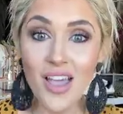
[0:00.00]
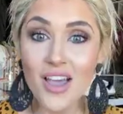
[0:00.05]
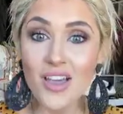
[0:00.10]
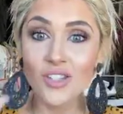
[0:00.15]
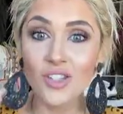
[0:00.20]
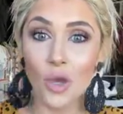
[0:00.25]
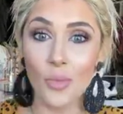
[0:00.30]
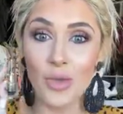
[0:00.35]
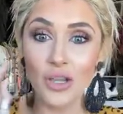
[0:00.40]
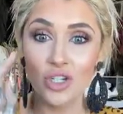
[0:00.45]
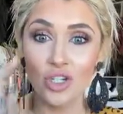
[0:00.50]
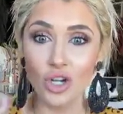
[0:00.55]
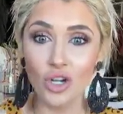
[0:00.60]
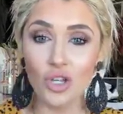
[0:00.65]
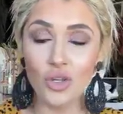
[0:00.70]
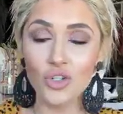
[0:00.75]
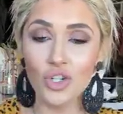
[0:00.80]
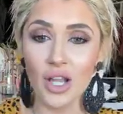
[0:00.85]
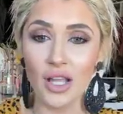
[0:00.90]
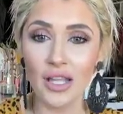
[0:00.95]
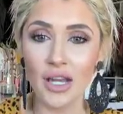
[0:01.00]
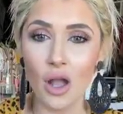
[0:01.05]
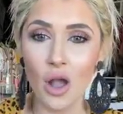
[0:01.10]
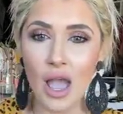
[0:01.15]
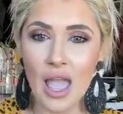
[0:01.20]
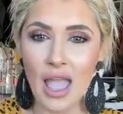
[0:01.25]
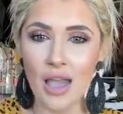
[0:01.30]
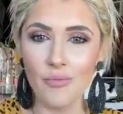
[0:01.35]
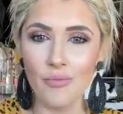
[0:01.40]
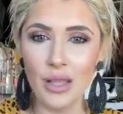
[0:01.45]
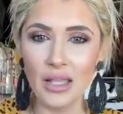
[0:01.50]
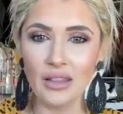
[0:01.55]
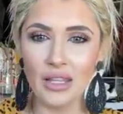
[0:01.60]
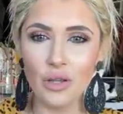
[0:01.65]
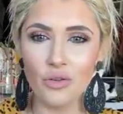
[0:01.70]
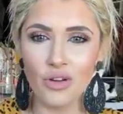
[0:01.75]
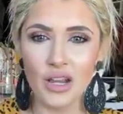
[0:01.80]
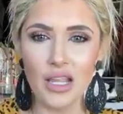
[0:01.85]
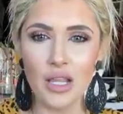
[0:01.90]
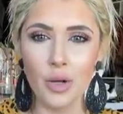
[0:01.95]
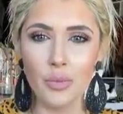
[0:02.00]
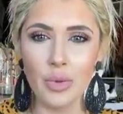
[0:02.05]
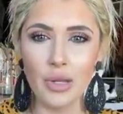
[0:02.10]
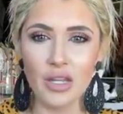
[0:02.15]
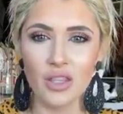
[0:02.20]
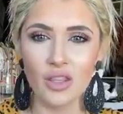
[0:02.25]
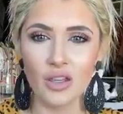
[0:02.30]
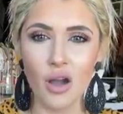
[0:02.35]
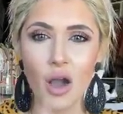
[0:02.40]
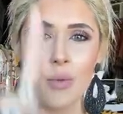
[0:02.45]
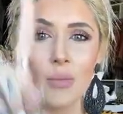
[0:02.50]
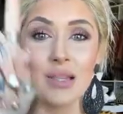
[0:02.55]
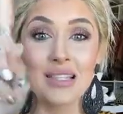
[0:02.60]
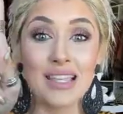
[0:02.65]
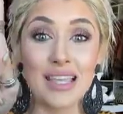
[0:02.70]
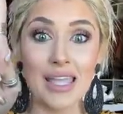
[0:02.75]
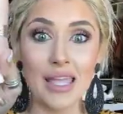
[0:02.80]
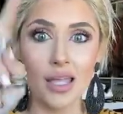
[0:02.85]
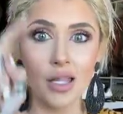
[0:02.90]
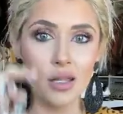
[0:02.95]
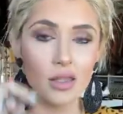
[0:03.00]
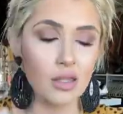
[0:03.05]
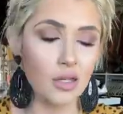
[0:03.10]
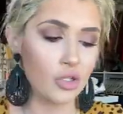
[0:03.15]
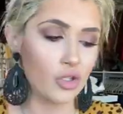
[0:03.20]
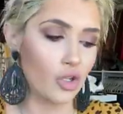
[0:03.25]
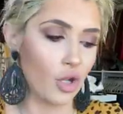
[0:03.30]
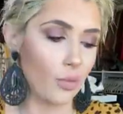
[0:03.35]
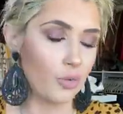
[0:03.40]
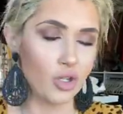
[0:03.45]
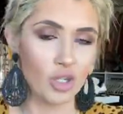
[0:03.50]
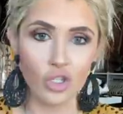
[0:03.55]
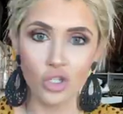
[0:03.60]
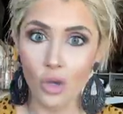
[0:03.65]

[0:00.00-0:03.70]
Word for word: So make sure you check it out. I have my link right here pinned in the comments and in the description.